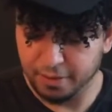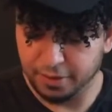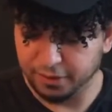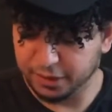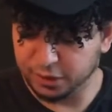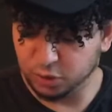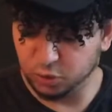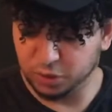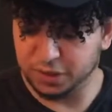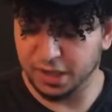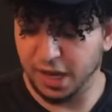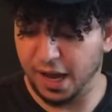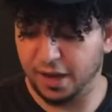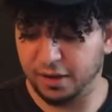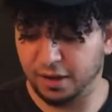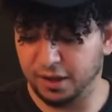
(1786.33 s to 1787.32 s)
This was
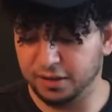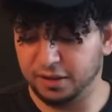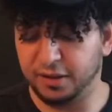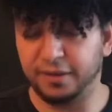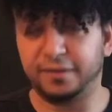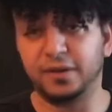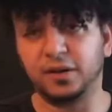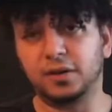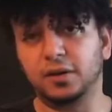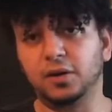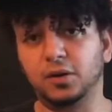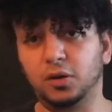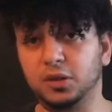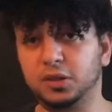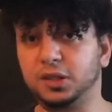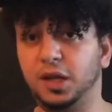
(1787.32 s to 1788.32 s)
not a
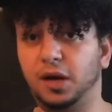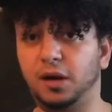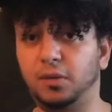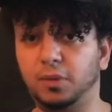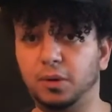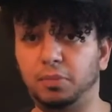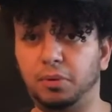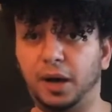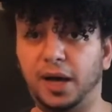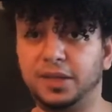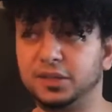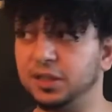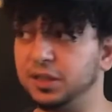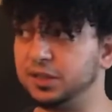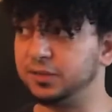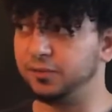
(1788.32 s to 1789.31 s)
difficult or terrible
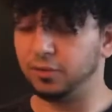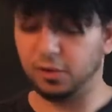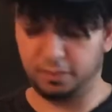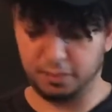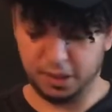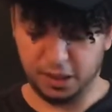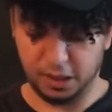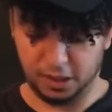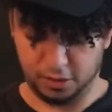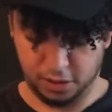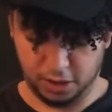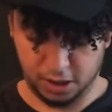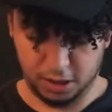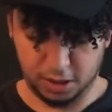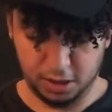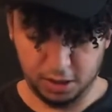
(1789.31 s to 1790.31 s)
process for me at
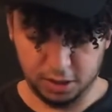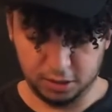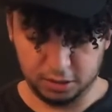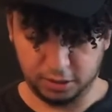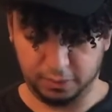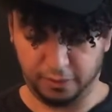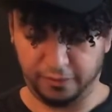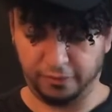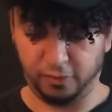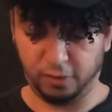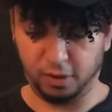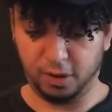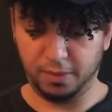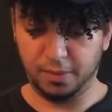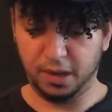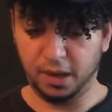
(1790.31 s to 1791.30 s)
all to
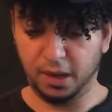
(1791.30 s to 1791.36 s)
perform.